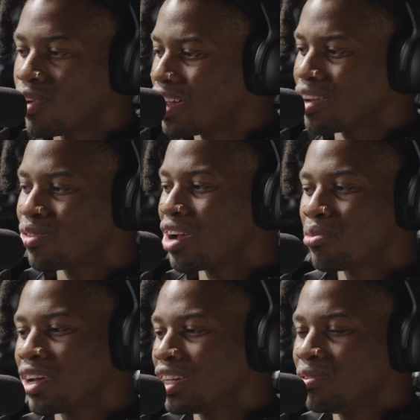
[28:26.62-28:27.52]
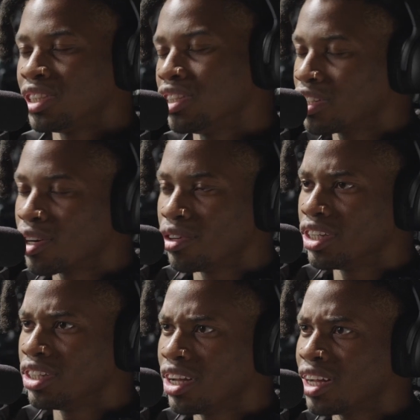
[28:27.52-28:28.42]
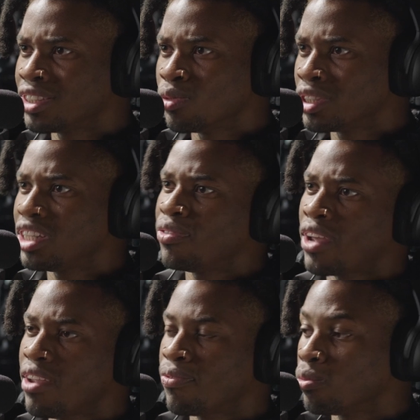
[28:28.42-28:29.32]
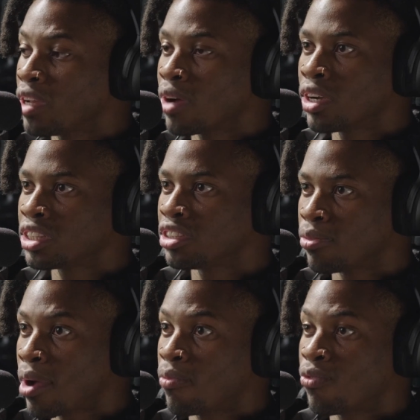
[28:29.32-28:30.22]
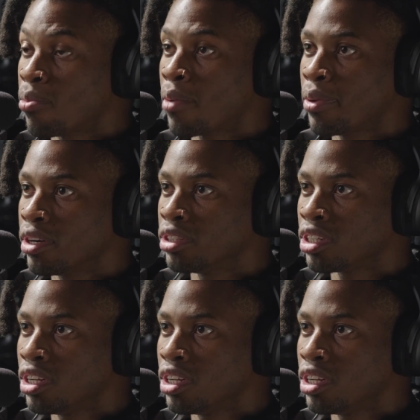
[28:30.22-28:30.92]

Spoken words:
Why am I even sugarcoating it? Yeah, I received hate from directions from my peers.